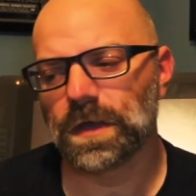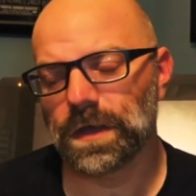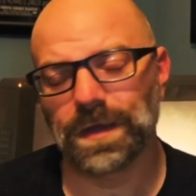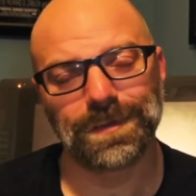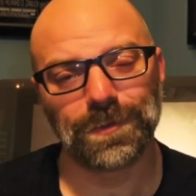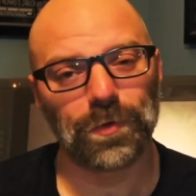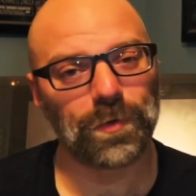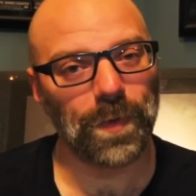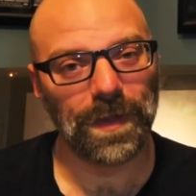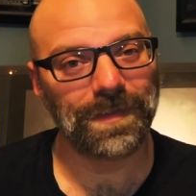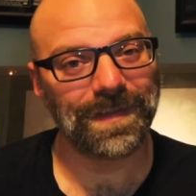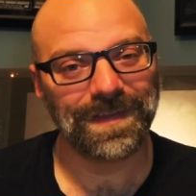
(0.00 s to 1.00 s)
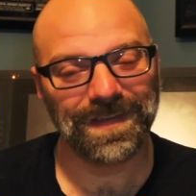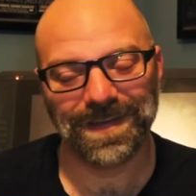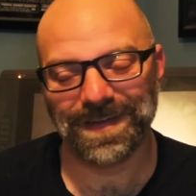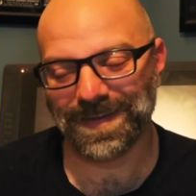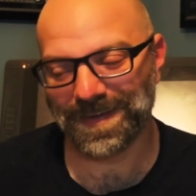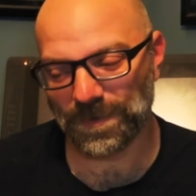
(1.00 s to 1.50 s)
Lord willing,
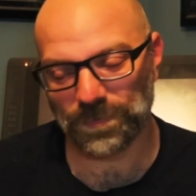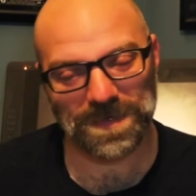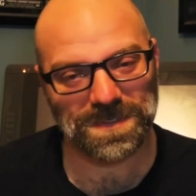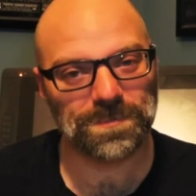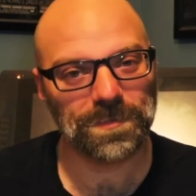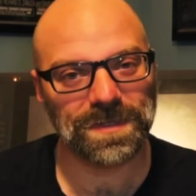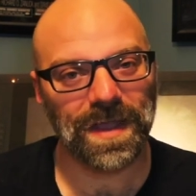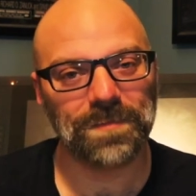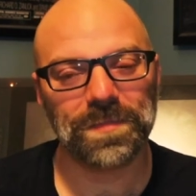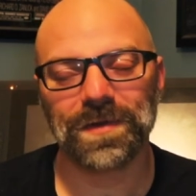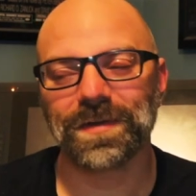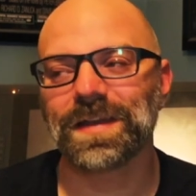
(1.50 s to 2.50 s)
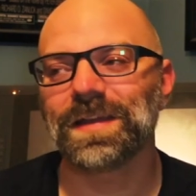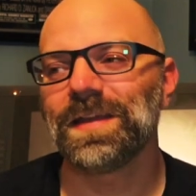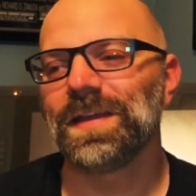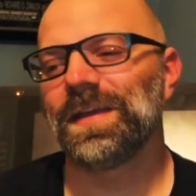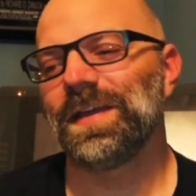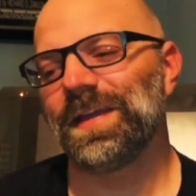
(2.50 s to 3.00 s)
in a reasonable time period.
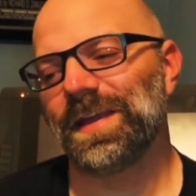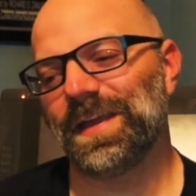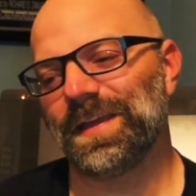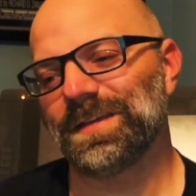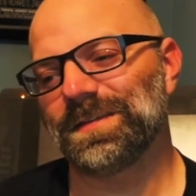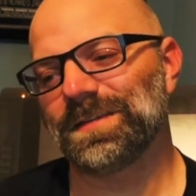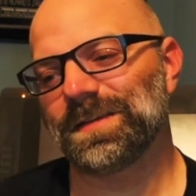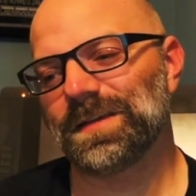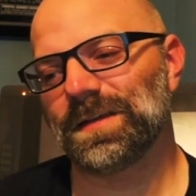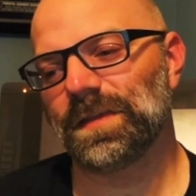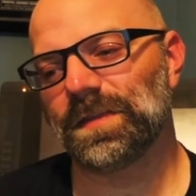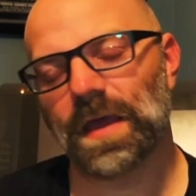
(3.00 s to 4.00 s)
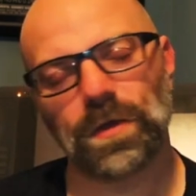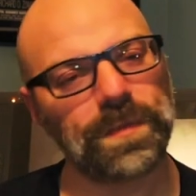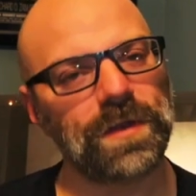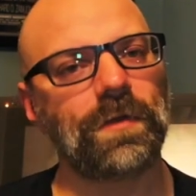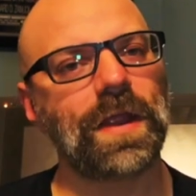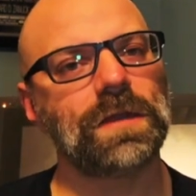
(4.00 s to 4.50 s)
And that'll be
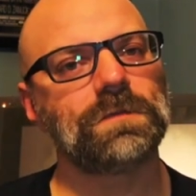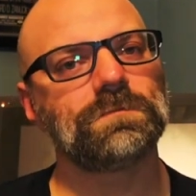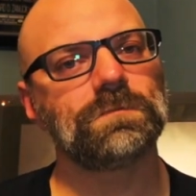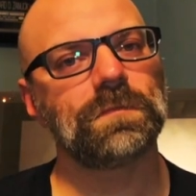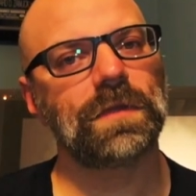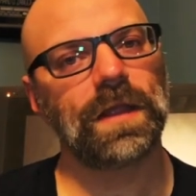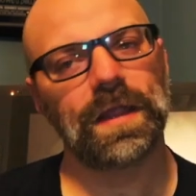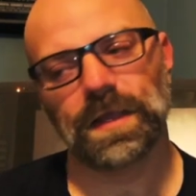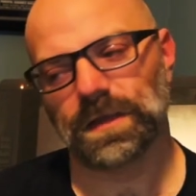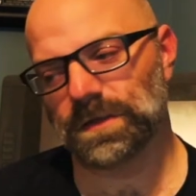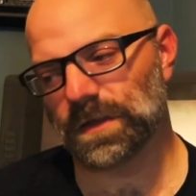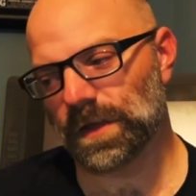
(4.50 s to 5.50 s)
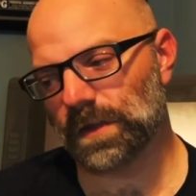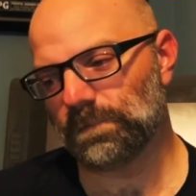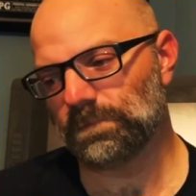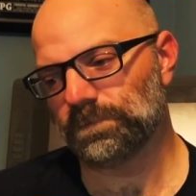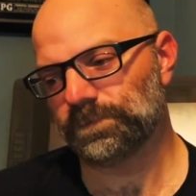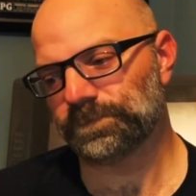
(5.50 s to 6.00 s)
great. And